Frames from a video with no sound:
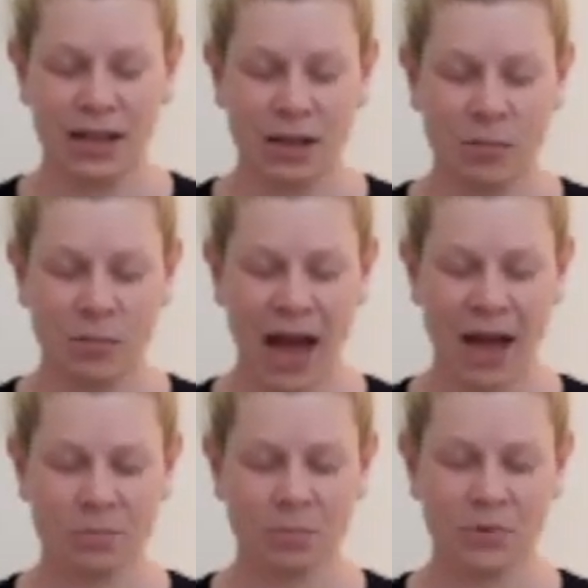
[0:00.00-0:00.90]

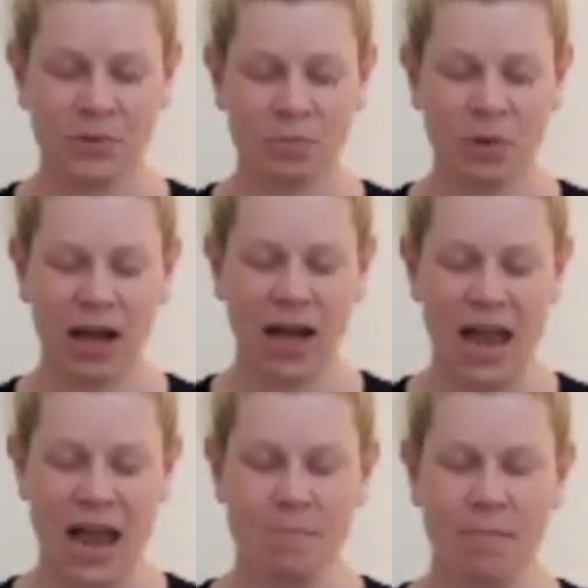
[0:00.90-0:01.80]
perhaps by
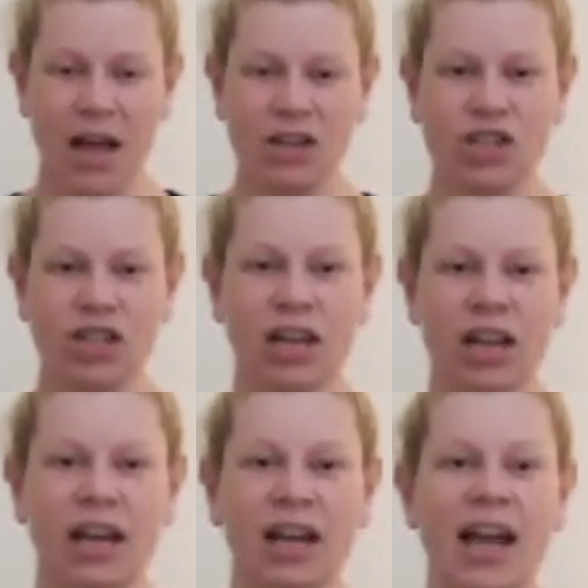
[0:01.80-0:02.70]

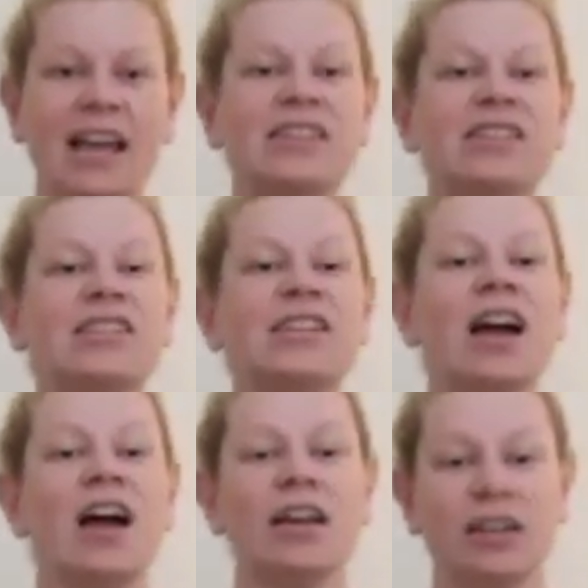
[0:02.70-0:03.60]
imagining a
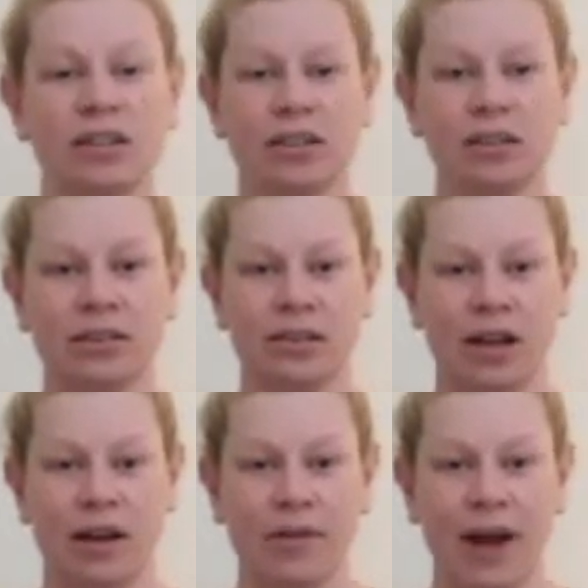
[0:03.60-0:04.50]
circle
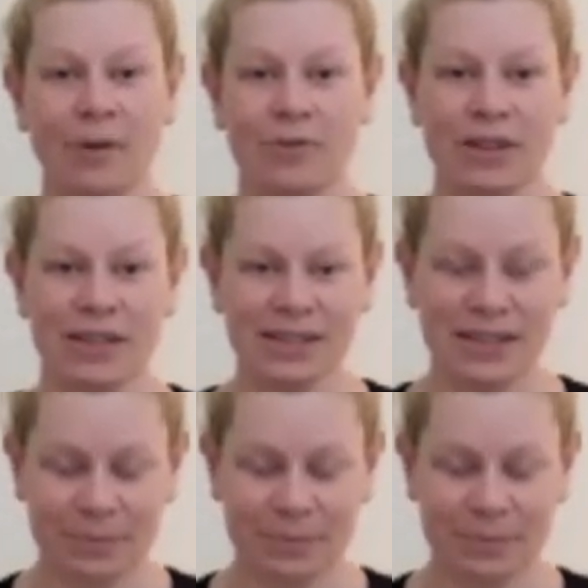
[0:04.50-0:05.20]
around us.